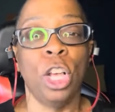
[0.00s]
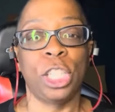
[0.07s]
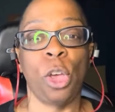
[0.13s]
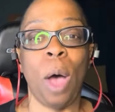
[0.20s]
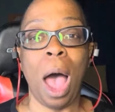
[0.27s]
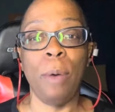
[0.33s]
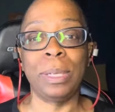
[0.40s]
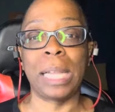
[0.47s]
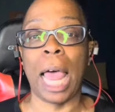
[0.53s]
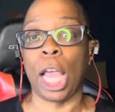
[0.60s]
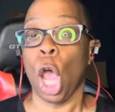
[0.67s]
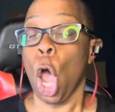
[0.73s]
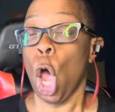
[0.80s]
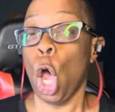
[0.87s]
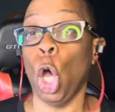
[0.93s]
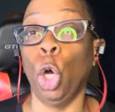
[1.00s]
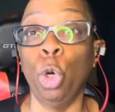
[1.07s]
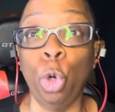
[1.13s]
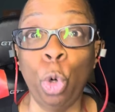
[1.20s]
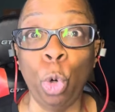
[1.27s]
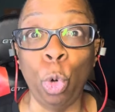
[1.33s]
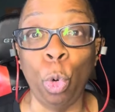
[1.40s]
So I was like,
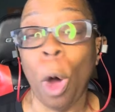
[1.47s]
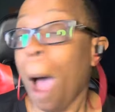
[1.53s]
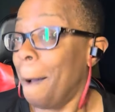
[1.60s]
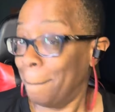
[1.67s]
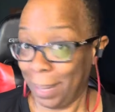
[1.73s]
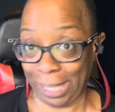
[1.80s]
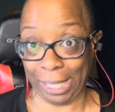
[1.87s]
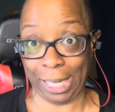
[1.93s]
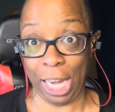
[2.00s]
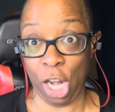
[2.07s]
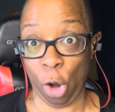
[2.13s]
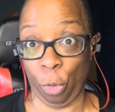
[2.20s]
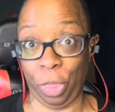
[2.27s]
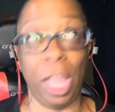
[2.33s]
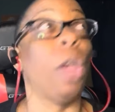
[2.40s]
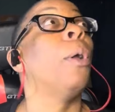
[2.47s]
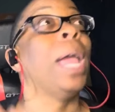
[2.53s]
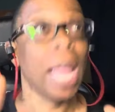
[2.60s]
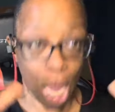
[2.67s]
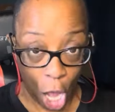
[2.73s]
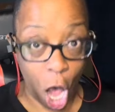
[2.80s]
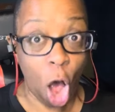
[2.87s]
ooh, mosquito
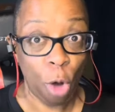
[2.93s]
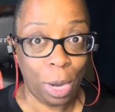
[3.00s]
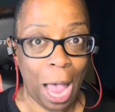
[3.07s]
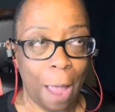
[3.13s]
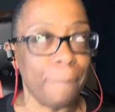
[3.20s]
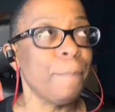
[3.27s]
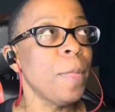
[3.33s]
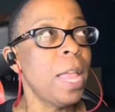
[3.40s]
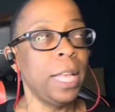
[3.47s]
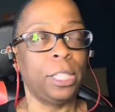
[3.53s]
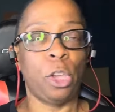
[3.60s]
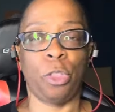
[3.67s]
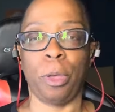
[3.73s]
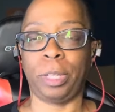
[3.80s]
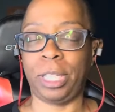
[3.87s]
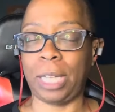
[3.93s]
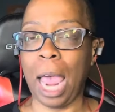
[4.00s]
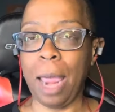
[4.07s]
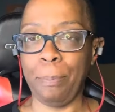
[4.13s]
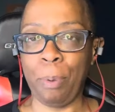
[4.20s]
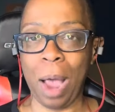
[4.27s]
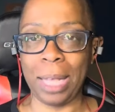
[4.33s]
theory. Okay, so the
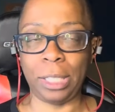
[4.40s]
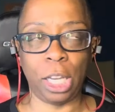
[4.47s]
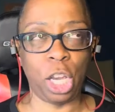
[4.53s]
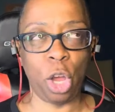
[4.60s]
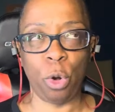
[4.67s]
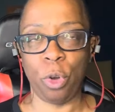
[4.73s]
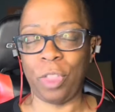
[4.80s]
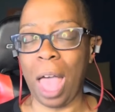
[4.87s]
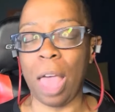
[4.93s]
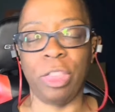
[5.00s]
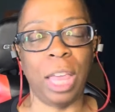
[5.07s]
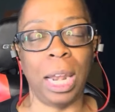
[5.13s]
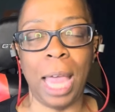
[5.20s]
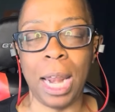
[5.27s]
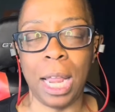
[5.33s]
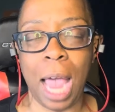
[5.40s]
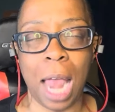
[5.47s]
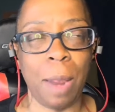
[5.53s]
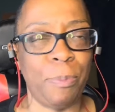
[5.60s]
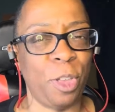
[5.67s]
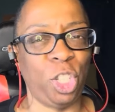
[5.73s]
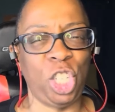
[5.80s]
state prosecutor, the lady
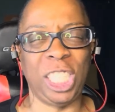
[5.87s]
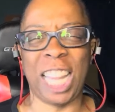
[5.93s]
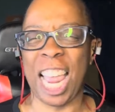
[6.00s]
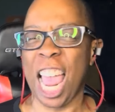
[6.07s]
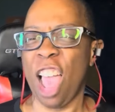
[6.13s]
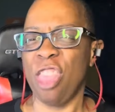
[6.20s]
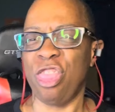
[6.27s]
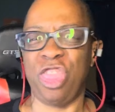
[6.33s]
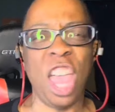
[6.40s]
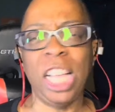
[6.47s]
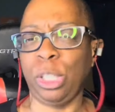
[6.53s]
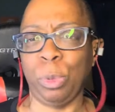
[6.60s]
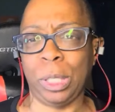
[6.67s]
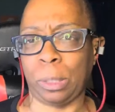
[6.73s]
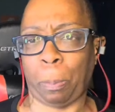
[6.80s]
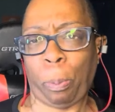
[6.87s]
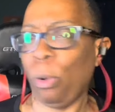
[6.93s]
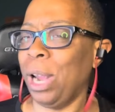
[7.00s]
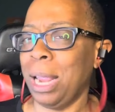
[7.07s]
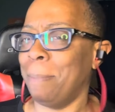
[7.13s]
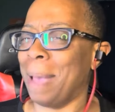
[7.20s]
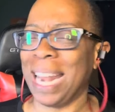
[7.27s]
got up there. She's like, this was
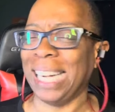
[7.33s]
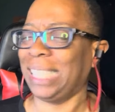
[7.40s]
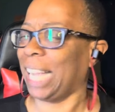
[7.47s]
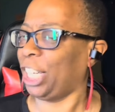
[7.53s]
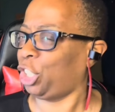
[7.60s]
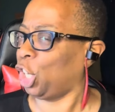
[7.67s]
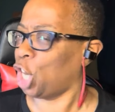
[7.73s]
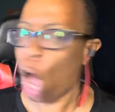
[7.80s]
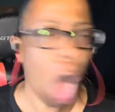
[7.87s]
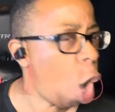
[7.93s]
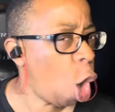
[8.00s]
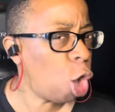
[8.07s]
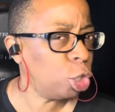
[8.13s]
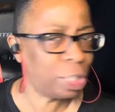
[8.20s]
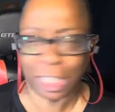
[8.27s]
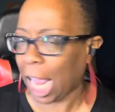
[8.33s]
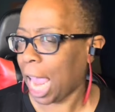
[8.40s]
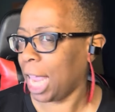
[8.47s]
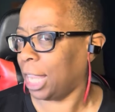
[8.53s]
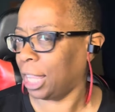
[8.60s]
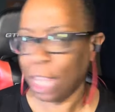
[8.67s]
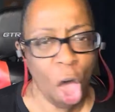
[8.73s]
premeditation all
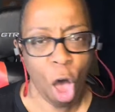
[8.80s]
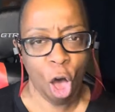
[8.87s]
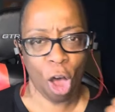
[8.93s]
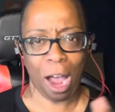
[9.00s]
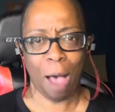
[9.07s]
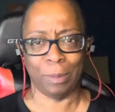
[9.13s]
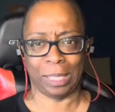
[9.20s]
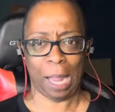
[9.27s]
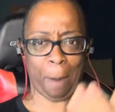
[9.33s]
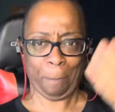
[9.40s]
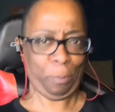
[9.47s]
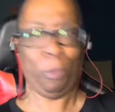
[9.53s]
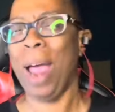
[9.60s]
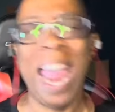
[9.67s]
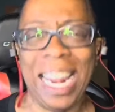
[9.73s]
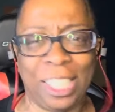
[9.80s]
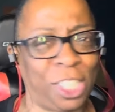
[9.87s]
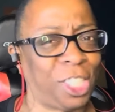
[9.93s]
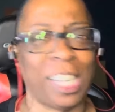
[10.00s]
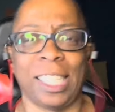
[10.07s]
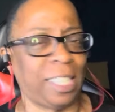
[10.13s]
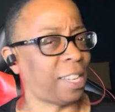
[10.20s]
day long. I was like, preach,
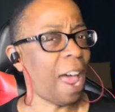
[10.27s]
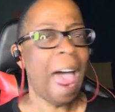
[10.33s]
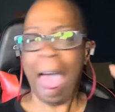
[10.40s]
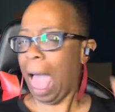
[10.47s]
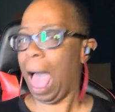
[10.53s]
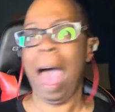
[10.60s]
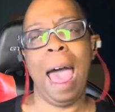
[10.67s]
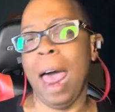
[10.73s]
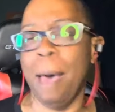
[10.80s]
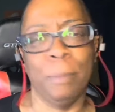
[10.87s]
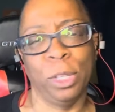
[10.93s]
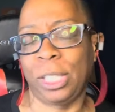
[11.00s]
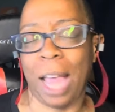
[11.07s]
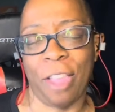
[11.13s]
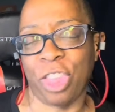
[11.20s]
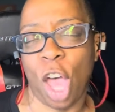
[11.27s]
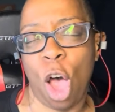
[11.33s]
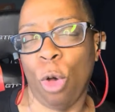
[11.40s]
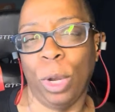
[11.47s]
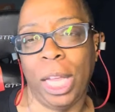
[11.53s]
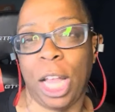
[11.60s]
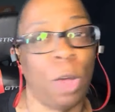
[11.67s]
sister. I almost got the
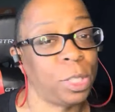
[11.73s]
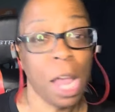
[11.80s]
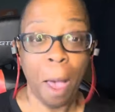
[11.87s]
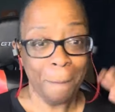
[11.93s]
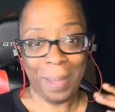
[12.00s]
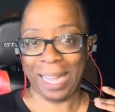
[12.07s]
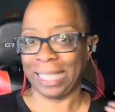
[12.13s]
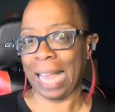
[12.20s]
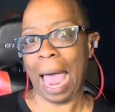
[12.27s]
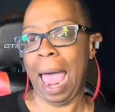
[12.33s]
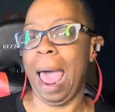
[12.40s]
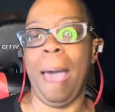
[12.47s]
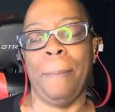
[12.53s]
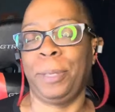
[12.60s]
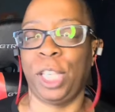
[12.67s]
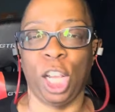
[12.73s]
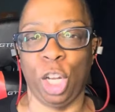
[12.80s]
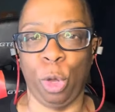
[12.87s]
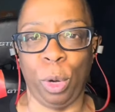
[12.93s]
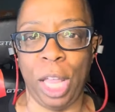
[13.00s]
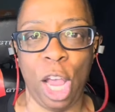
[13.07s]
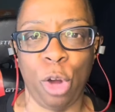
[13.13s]
Holy Ghost because I
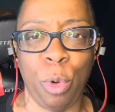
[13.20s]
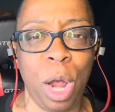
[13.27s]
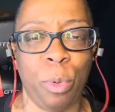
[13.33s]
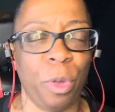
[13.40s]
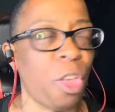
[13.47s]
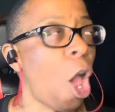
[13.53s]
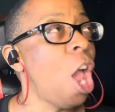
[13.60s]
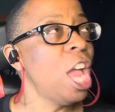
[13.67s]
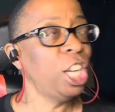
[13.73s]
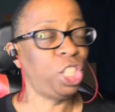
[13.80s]
absolutely agreed with her.